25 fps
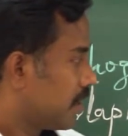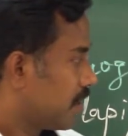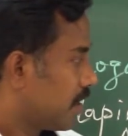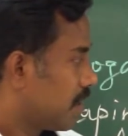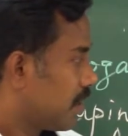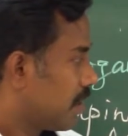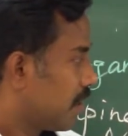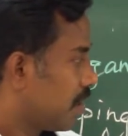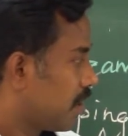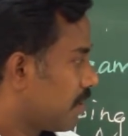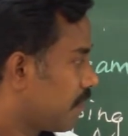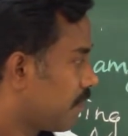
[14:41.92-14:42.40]

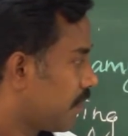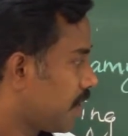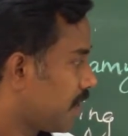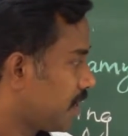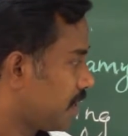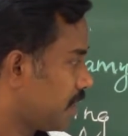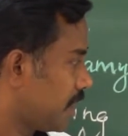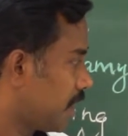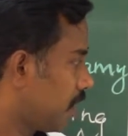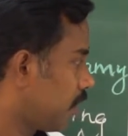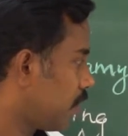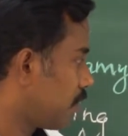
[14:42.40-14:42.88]
for
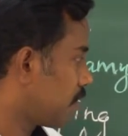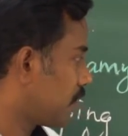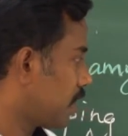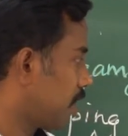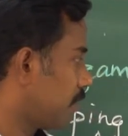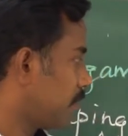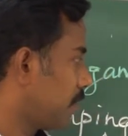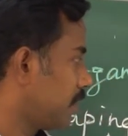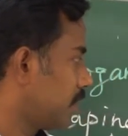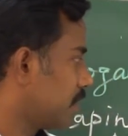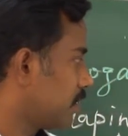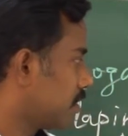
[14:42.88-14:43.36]

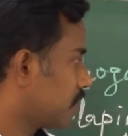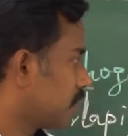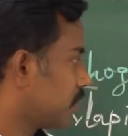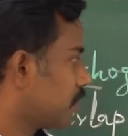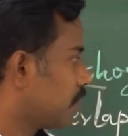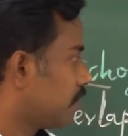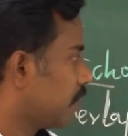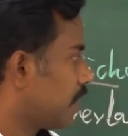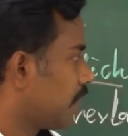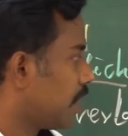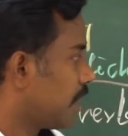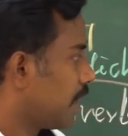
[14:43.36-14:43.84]
xenogamy.
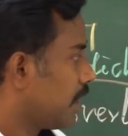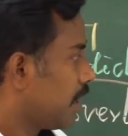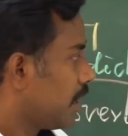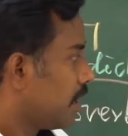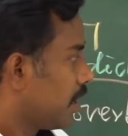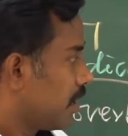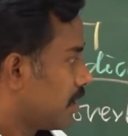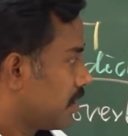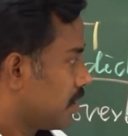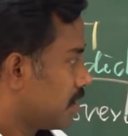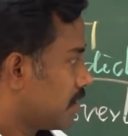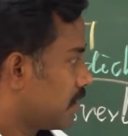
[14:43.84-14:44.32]
So the
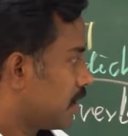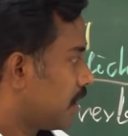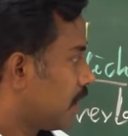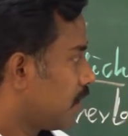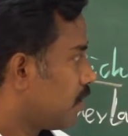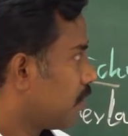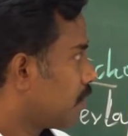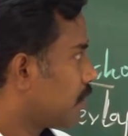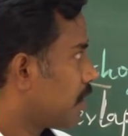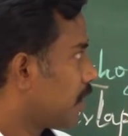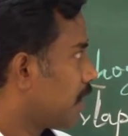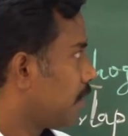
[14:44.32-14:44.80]

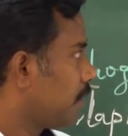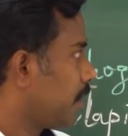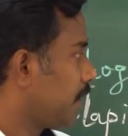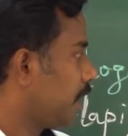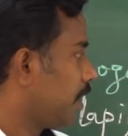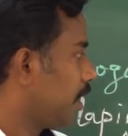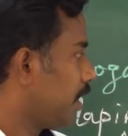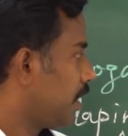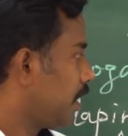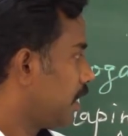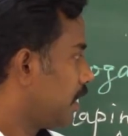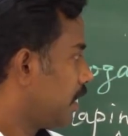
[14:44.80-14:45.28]

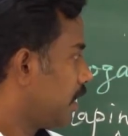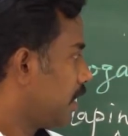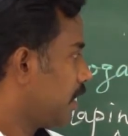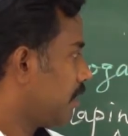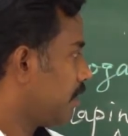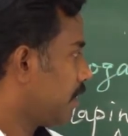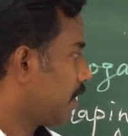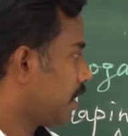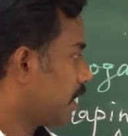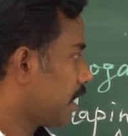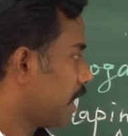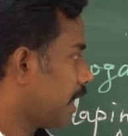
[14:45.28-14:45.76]
xenogamy,
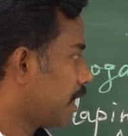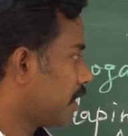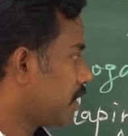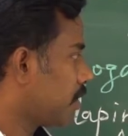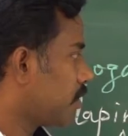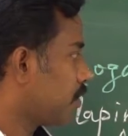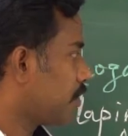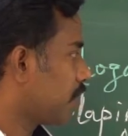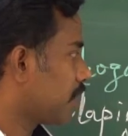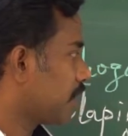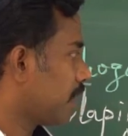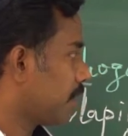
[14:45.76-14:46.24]
even
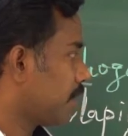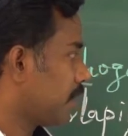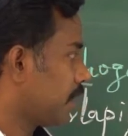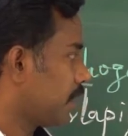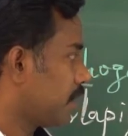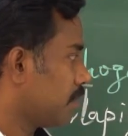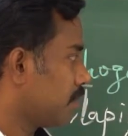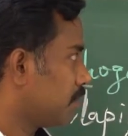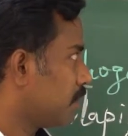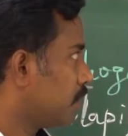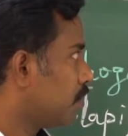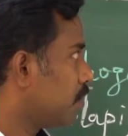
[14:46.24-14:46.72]

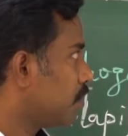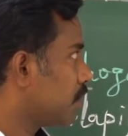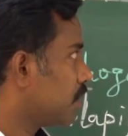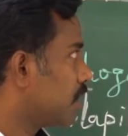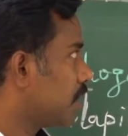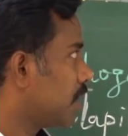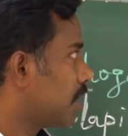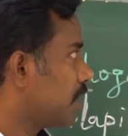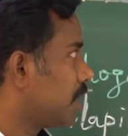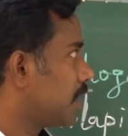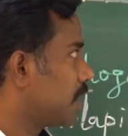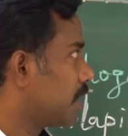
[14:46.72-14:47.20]
geitonogamy, both
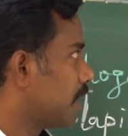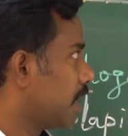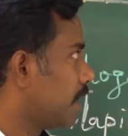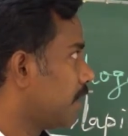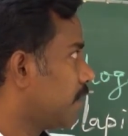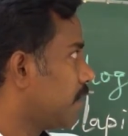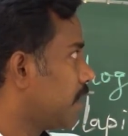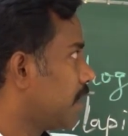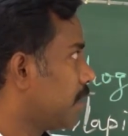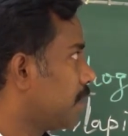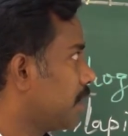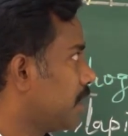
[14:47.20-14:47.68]
are the
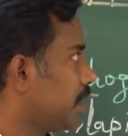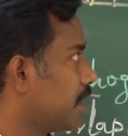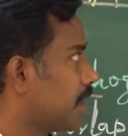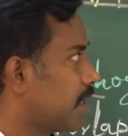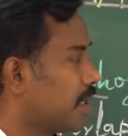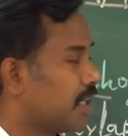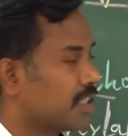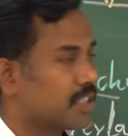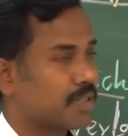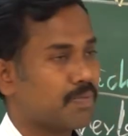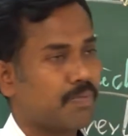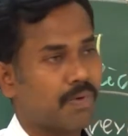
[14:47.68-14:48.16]
type of the
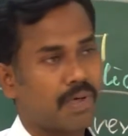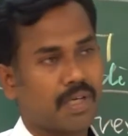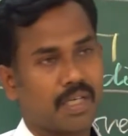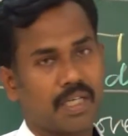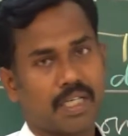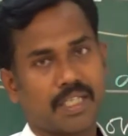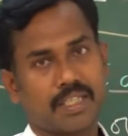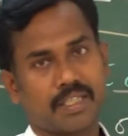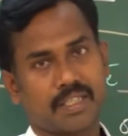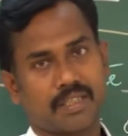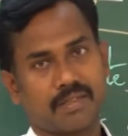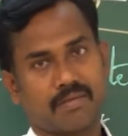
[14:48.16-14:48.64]
cross
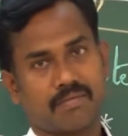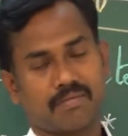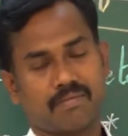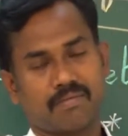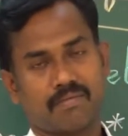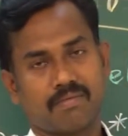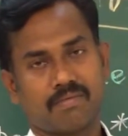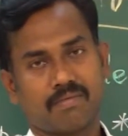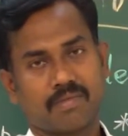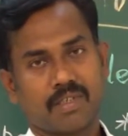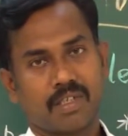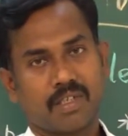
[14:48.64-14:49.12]
pollination.
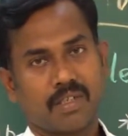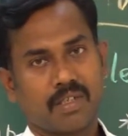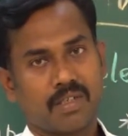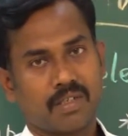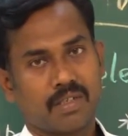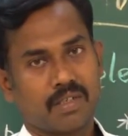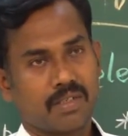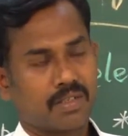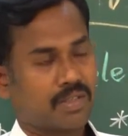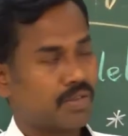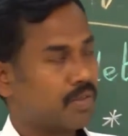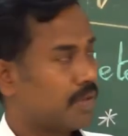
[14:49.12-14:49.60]

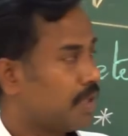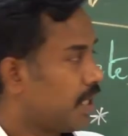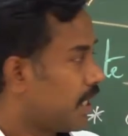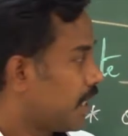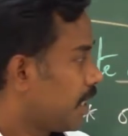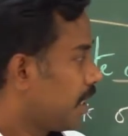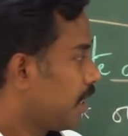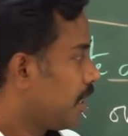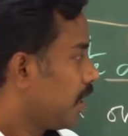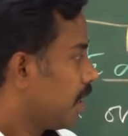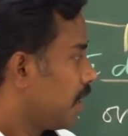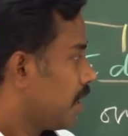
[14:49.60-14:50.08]
So
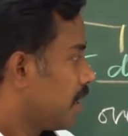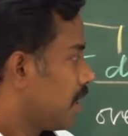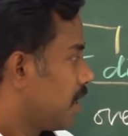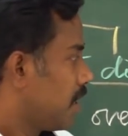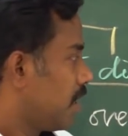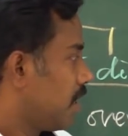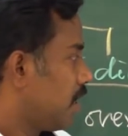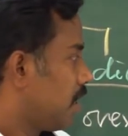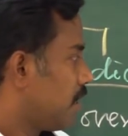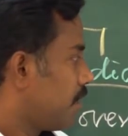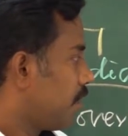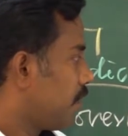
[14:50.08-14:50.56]
the
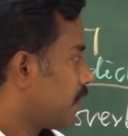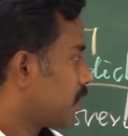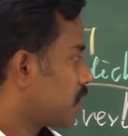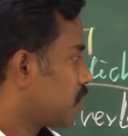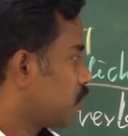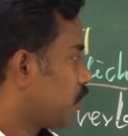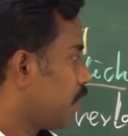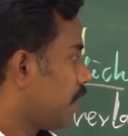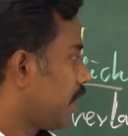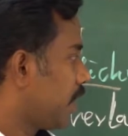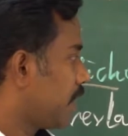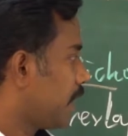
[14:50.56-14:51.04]

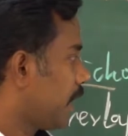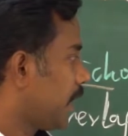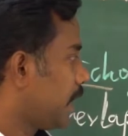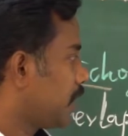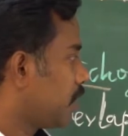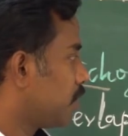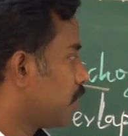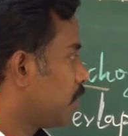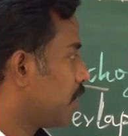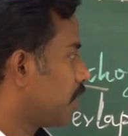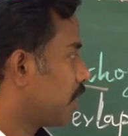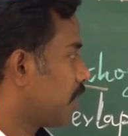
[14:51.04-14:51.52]
first one
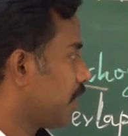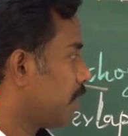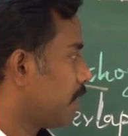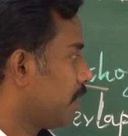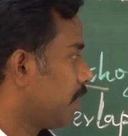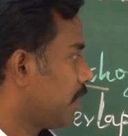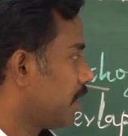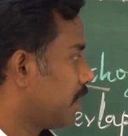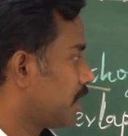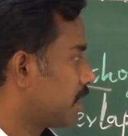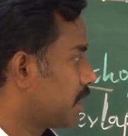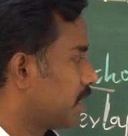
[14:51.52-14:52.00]

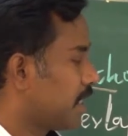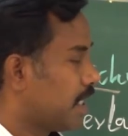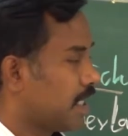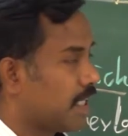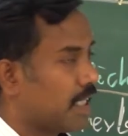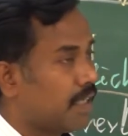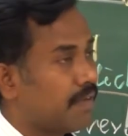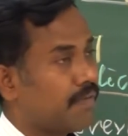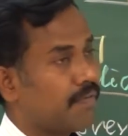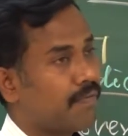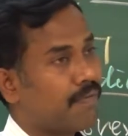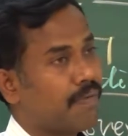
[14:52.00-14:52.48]
geitonogamy is
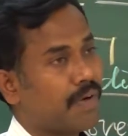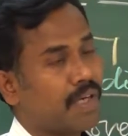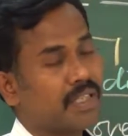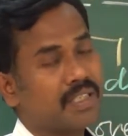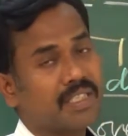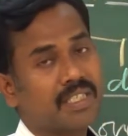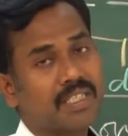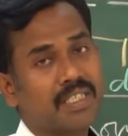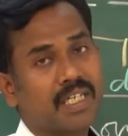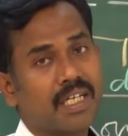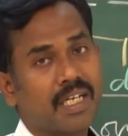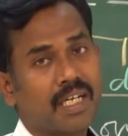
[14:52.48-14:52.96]
the
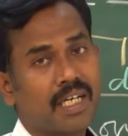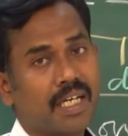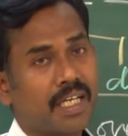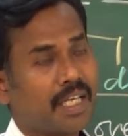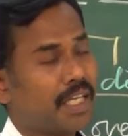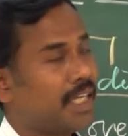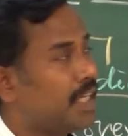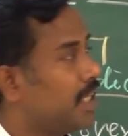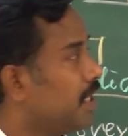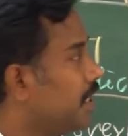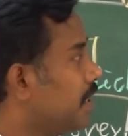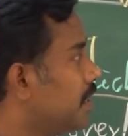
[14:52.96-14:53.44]

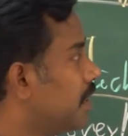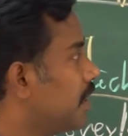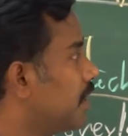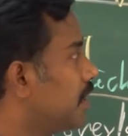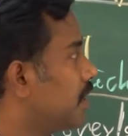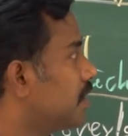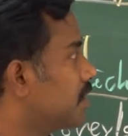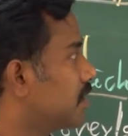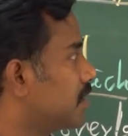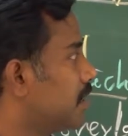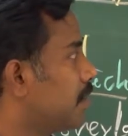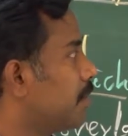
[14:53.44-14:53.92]

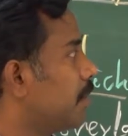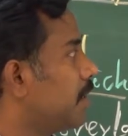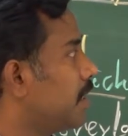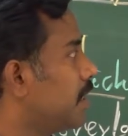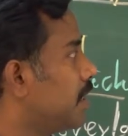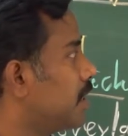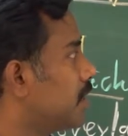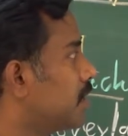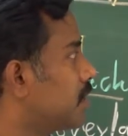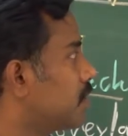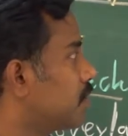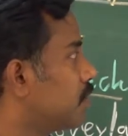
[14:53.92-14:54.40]
functionally
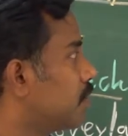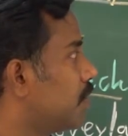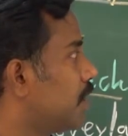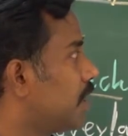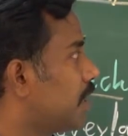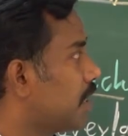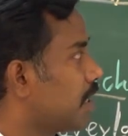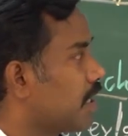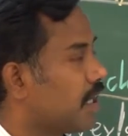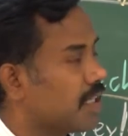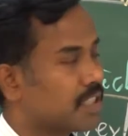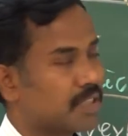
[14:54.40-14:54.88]
similar to the
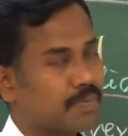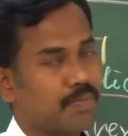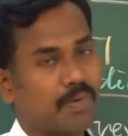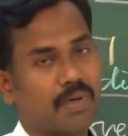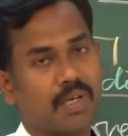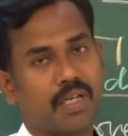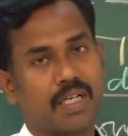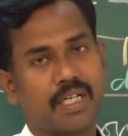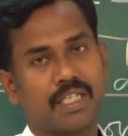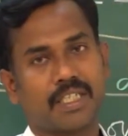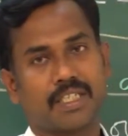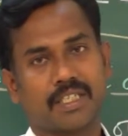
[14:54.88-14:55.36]
cross
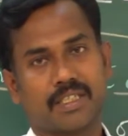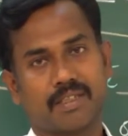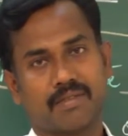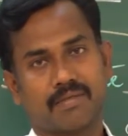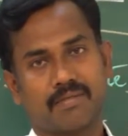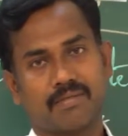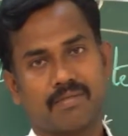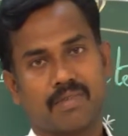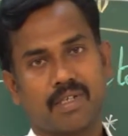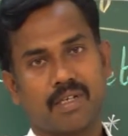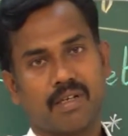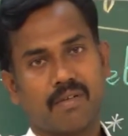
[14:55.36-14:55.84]
pollination.
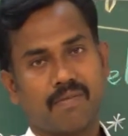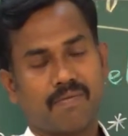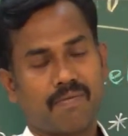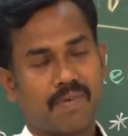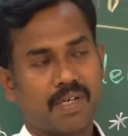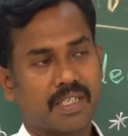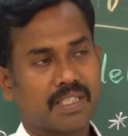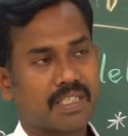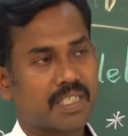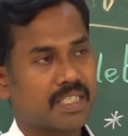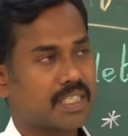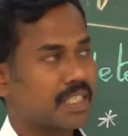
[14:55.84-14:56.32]

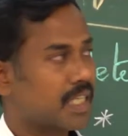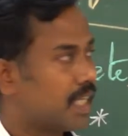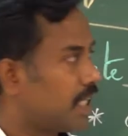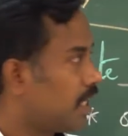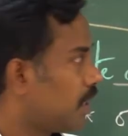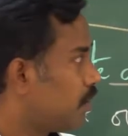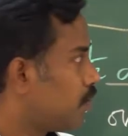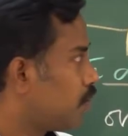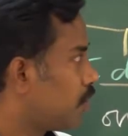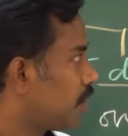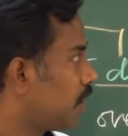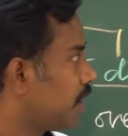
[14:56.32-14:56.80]

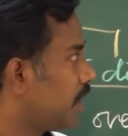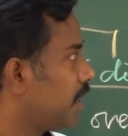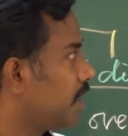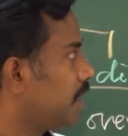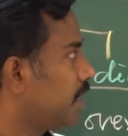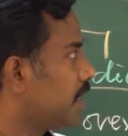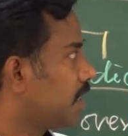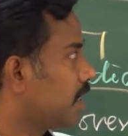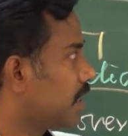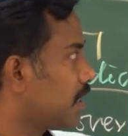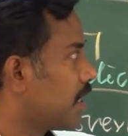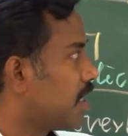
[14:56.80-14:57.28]
Functionally only
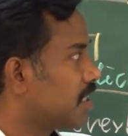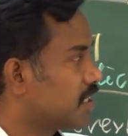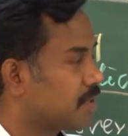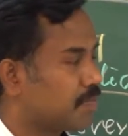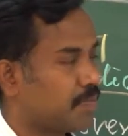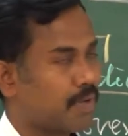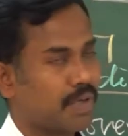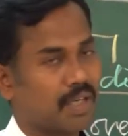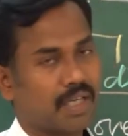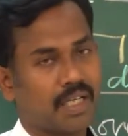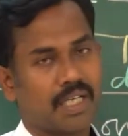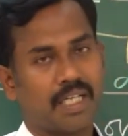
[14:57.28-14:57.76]
the cross
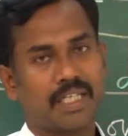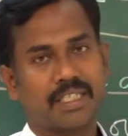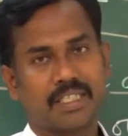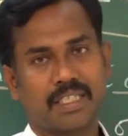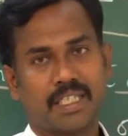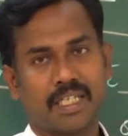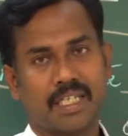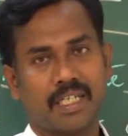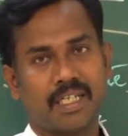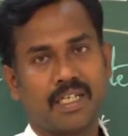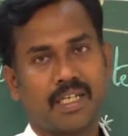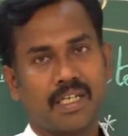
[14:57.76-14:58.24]

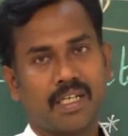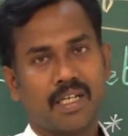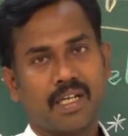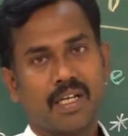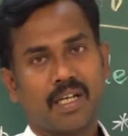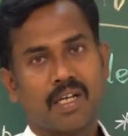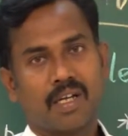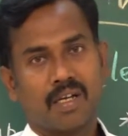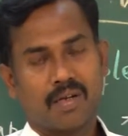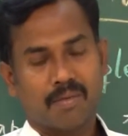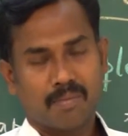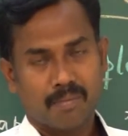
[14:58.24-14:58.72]
pollination,
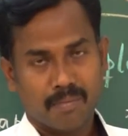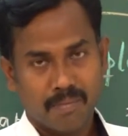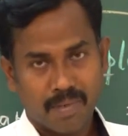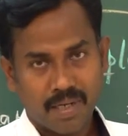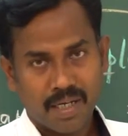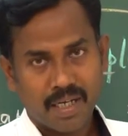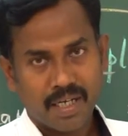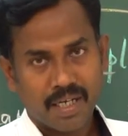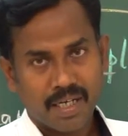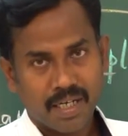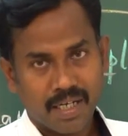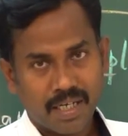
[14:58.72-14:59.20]

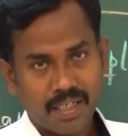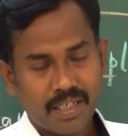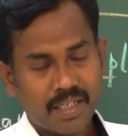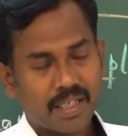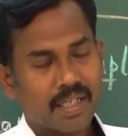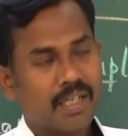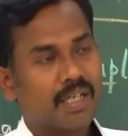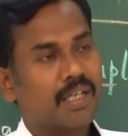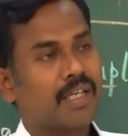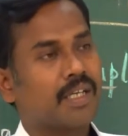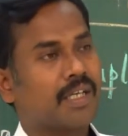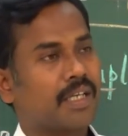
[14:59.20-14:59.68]

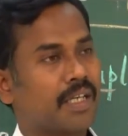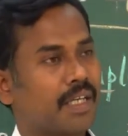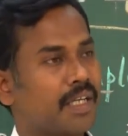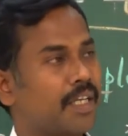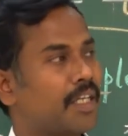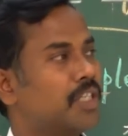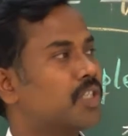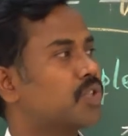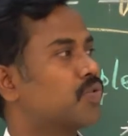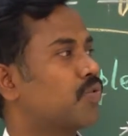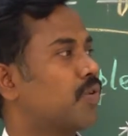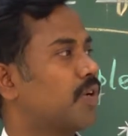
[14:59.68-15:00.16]
but it
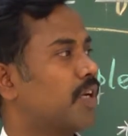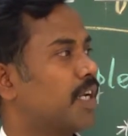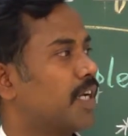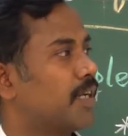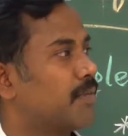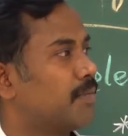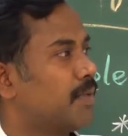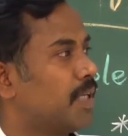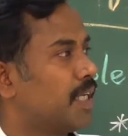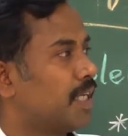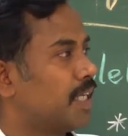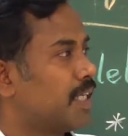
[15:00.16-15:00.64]
is one
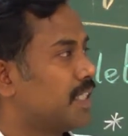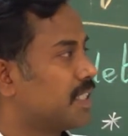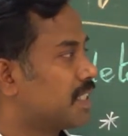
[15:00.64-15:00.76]
of the